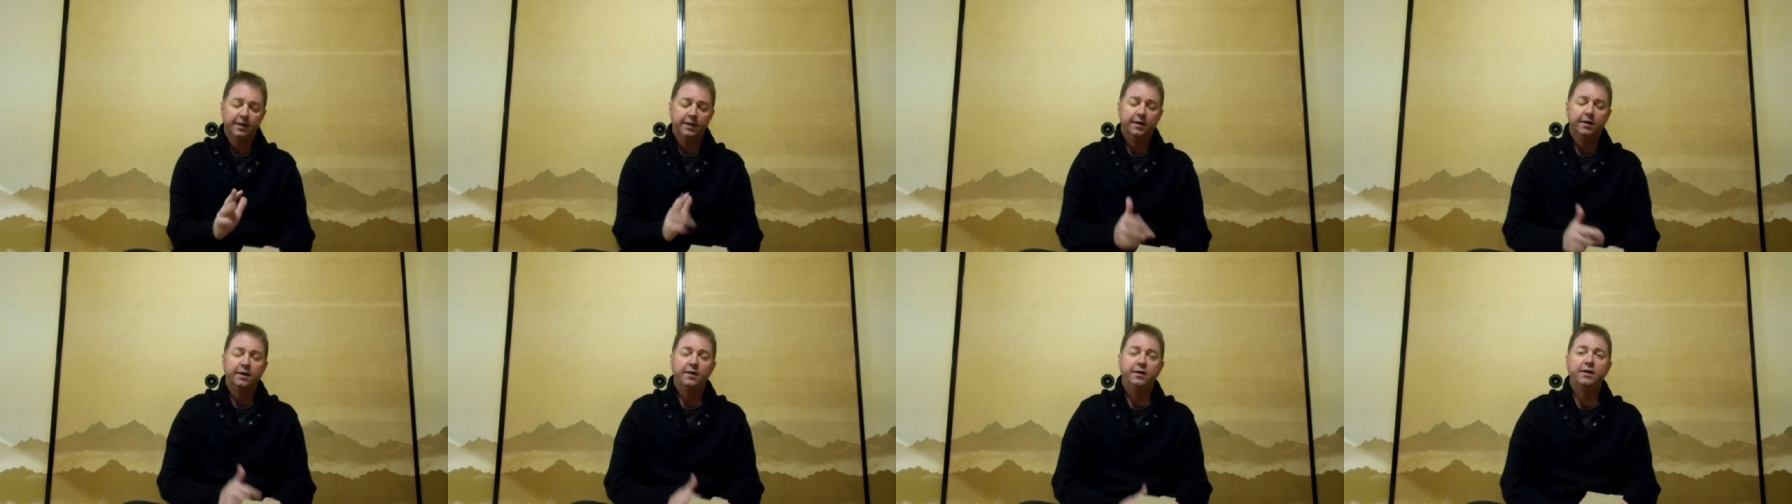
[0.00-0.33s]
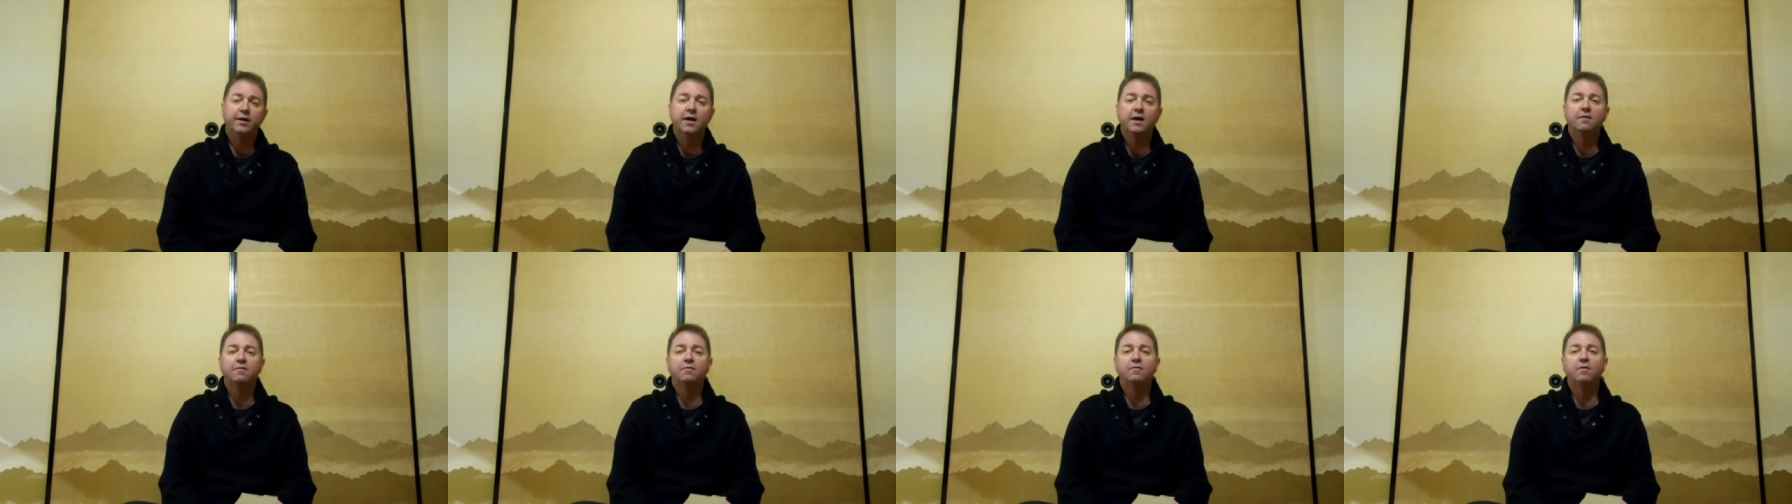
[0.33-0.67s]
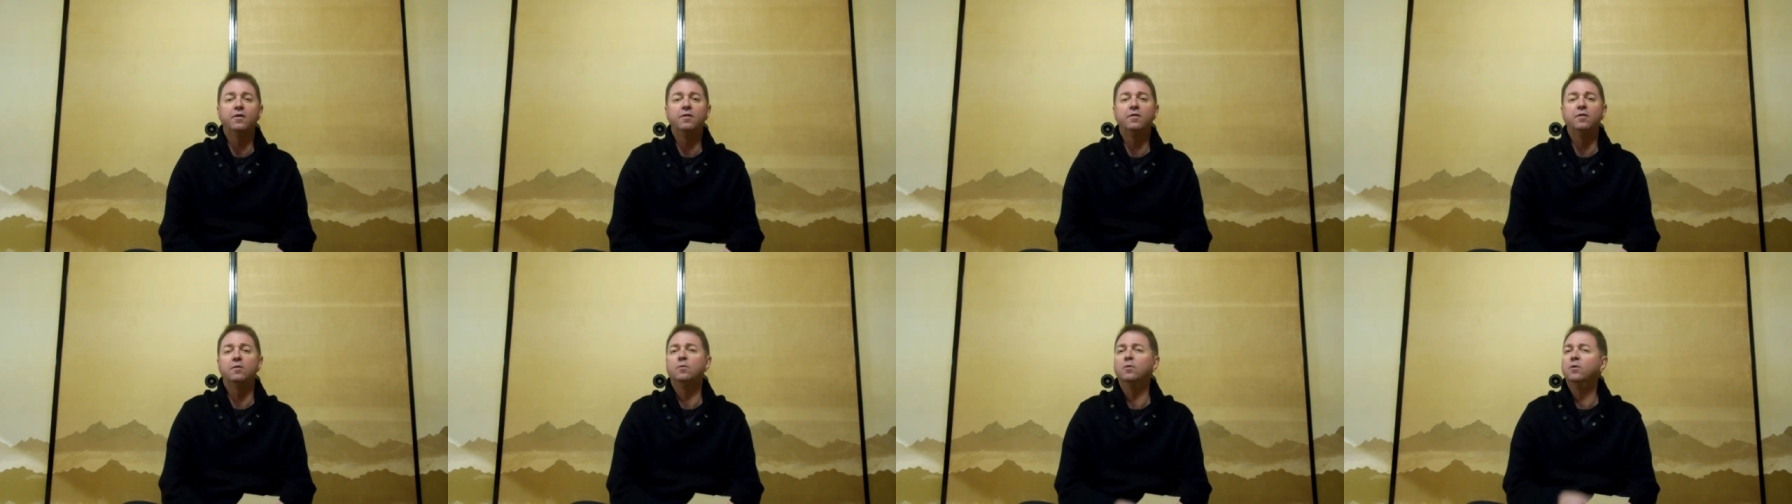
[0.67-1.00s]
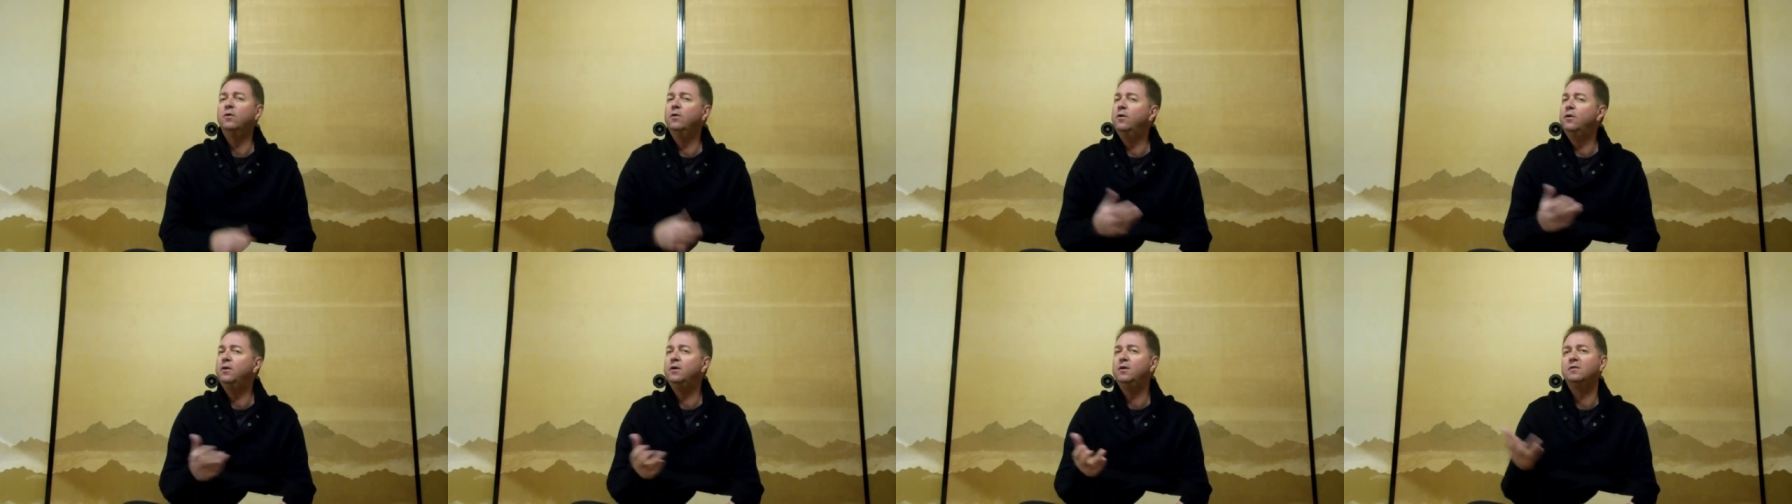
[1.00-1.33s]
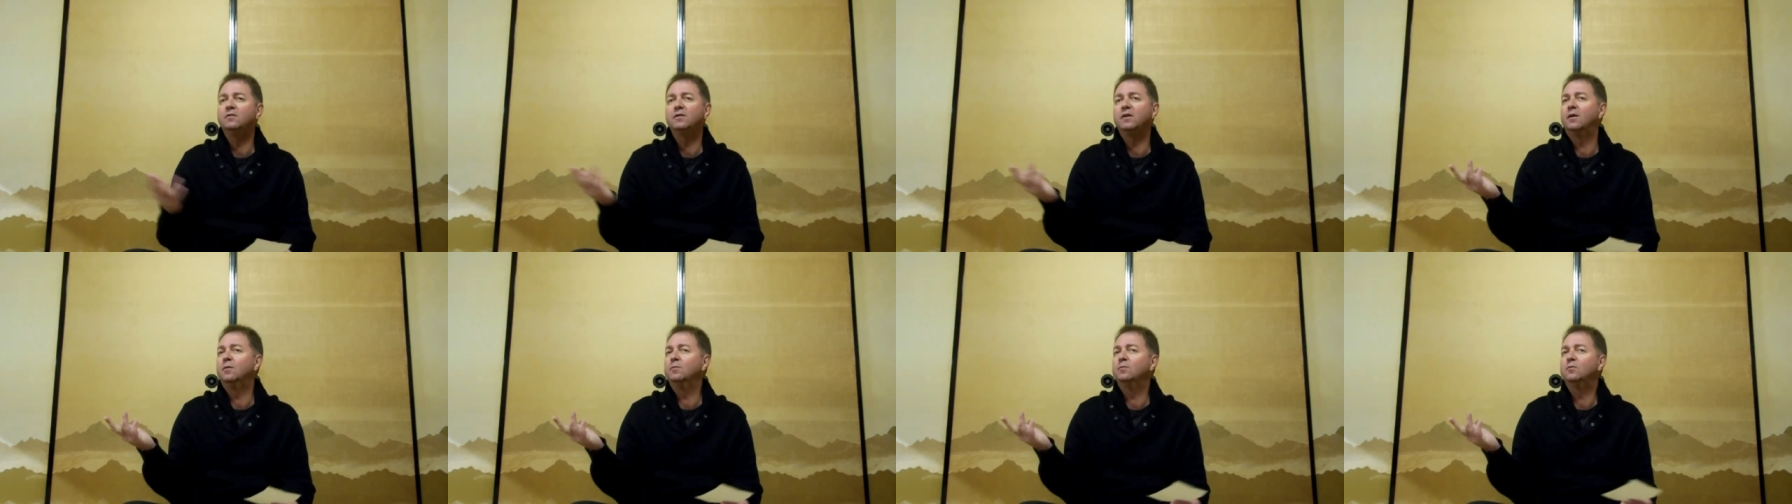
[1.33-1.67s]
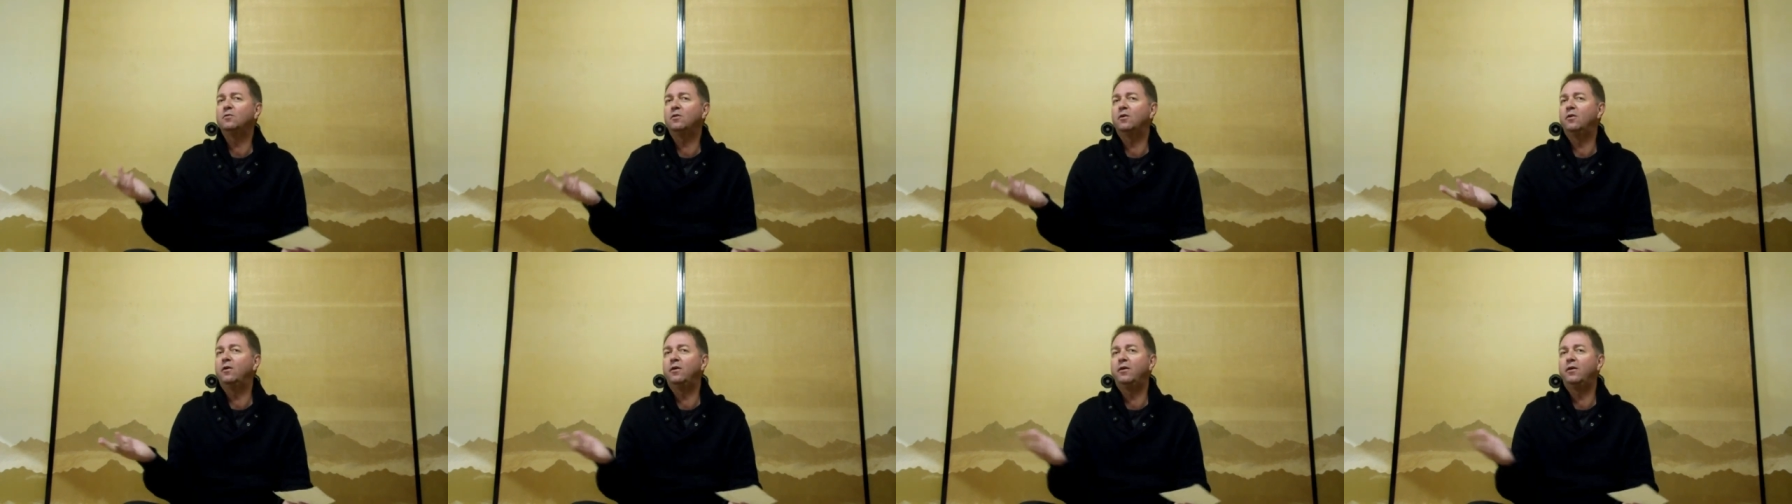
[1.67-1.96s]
and you can't find the word, and you say, I'm sorry,